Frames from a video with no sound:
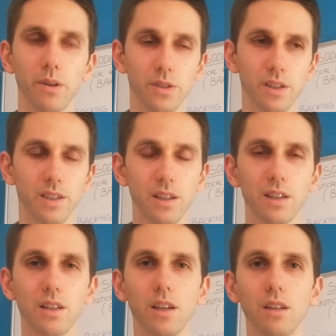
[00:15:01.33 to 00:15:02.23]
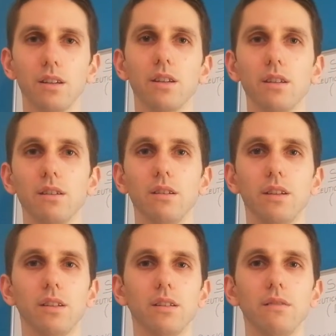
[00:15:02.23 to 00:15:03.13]
because acidity in a in a
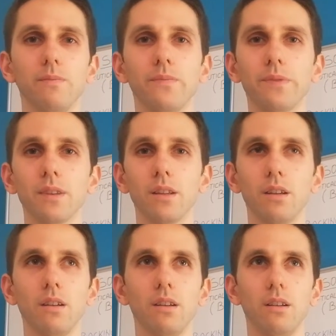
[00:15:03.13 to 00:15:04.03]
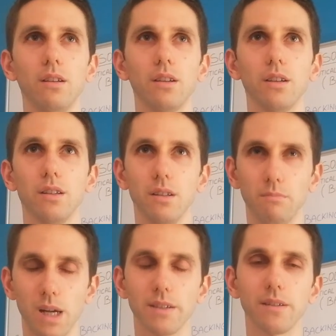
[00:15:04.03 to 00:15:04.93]
in a in a
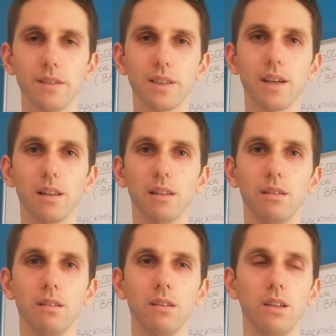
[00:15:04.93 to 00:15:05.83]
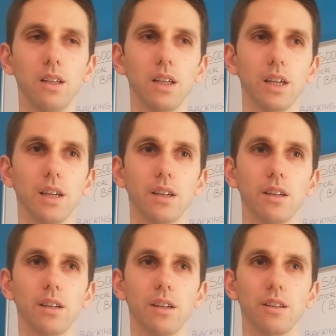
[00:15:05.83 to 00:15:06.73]
muscle cell it,
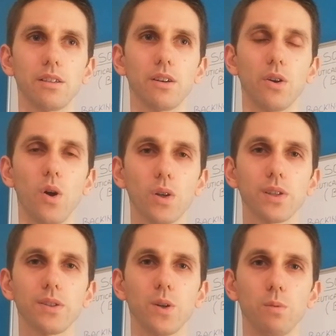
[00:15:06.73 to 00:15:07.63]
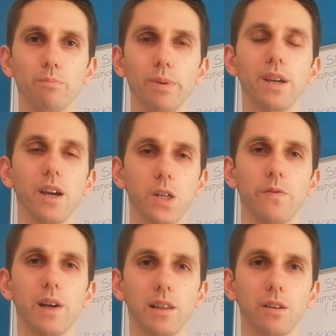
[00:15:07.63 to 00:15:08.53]
it crosses some
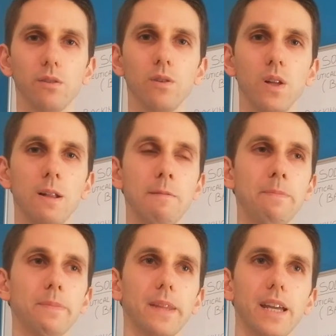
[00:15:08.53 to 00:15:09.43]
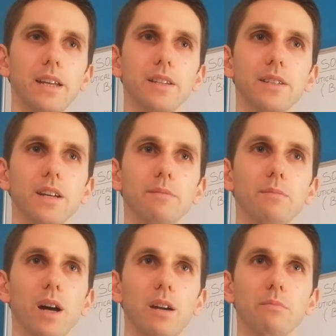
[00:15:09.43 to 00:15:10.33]
pH value and it's not
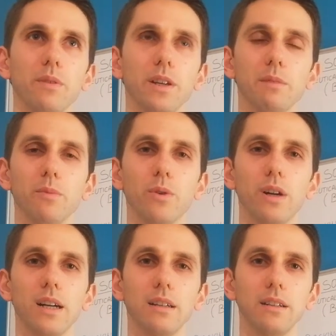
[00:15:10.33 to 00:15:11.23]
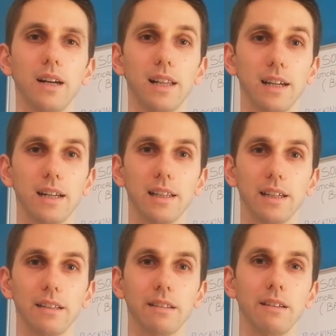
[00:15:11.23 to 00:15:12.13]
anymore uh,
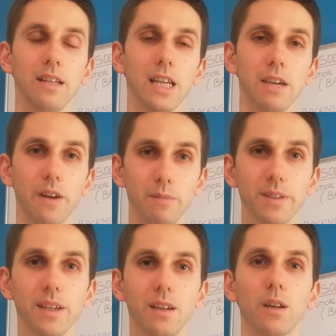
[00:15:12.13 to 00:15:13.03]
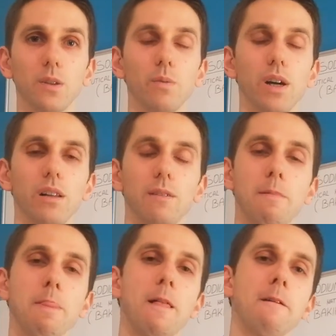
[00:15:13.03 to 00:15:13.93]
alkaline if I'm saying it
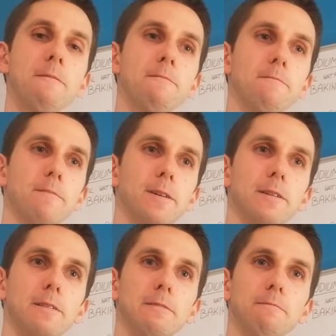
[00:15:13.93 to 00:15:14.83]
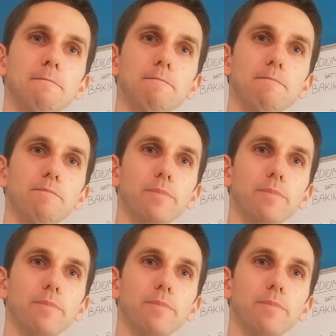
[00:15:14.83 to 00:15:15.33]
well um,